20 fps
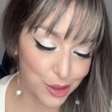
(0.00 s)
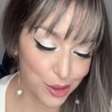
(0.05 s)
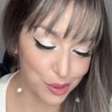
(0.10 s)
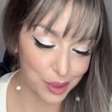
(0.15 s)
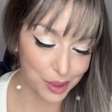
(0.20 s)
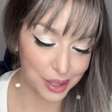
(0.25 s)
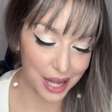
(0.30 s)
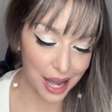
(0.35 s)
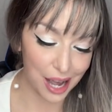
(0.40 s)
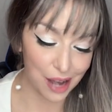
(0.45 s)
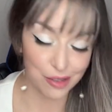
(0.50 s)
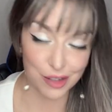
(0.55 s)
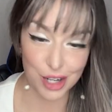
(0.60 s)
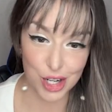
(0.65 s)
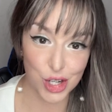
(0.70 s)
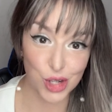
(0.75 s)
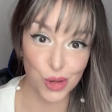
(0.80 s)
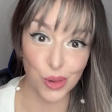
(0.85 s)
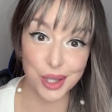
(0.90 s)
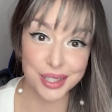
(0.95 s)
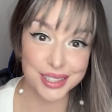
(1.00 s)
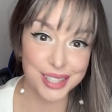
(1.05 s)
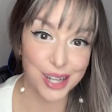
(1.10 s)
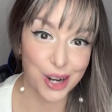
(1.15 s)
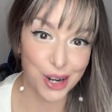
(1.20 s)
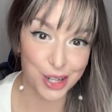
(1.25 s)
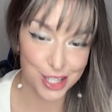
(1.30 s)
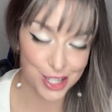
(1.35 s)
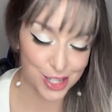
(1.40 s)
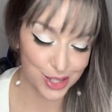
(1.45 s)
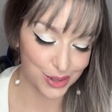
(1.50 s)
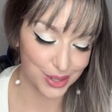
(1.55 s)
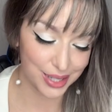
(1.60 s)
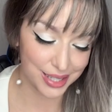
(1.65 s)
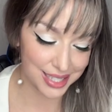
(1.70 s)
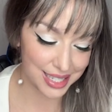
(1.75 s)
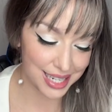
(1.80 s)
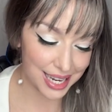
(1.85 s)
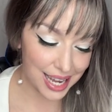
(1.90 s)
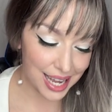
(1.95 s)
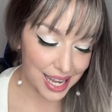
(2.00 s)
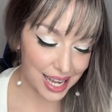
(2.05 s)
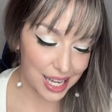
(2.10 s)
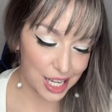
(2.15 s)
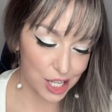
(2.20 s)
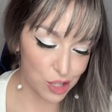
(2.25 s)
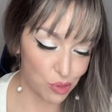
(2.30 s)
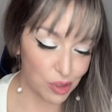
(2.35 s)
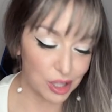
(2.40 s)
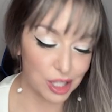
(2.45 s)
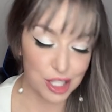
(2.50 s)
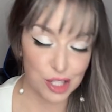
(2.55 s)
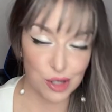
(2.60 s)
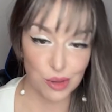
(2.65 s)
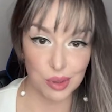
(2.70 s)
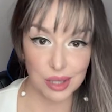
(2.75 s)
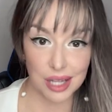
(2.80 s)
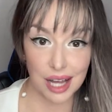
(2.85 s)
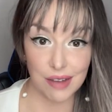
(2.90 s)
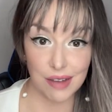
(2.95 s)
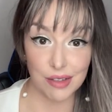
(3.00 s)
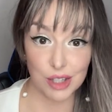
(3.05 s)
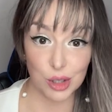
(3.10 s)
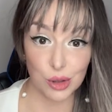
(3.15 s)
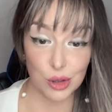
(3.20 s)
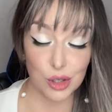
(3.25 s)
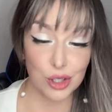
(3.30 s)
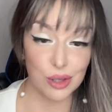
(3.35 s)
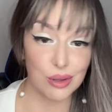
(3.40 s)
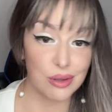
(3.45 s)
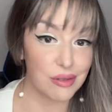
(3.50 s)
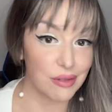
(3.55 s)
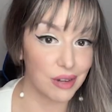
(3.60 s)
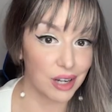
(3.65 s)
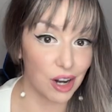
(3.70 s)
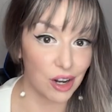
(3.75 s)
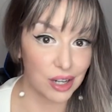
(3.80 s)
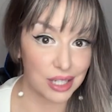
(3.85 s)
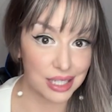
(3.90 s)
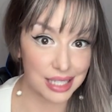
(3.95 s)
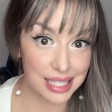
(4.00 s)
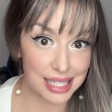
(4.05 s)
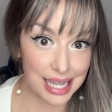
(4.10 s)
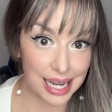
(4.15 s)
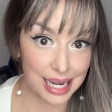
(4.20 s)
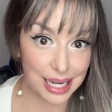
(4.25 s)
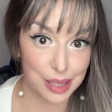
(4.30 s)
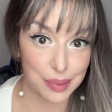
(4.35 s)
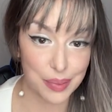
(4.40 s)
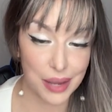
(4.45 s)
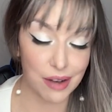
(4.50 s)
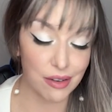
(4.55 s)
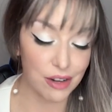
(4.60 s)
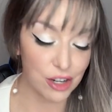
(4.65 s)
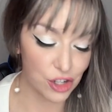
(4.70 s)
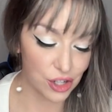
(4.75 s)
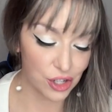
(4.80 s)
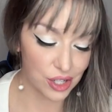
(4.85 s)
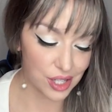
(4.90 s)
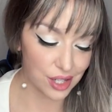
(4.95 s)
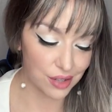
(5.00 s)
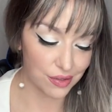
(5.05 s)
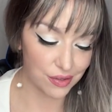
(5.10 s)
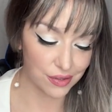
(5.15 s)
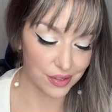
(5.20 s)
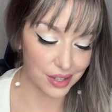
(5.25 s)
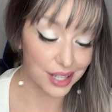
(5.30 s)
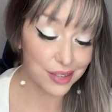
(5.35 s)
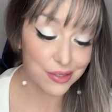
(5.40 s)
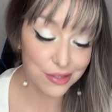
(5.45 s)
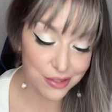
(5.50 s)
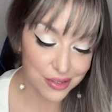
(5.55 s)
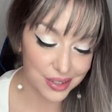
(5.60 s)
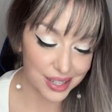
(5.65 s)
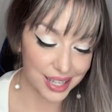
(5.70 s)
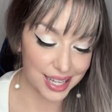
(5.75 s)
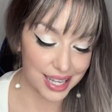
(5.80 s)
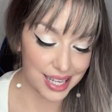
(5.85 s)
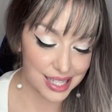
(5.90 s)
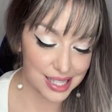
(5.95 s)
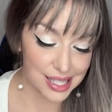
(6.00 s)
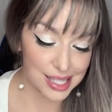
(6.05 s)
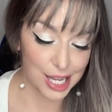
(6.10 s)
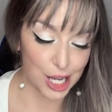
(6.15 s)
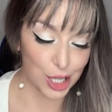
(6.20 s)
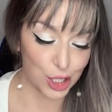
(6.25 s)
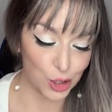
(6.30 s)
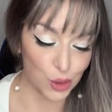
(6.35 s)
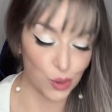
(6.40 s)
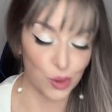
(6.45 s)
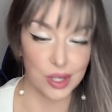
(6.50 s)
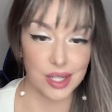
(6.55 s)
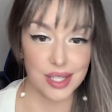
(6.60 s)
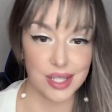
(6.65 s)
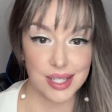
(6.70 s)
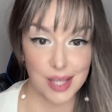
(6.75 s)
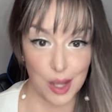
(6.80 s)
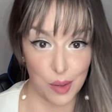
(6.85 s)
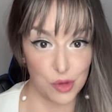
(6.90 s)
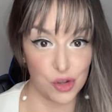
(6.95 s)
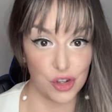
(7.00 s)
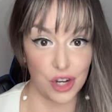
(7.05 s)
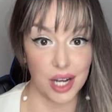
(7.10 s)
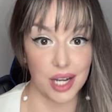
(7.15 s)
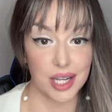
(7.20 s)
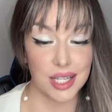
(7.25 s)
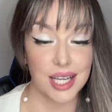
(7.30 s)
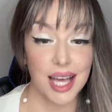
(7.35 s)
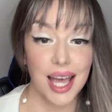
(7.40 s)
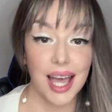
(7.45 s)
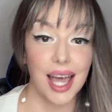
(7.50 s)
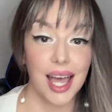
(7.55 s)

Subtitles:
You will have a shortcut to it, as well as you will have a good news regarding second marriage if it's your subject.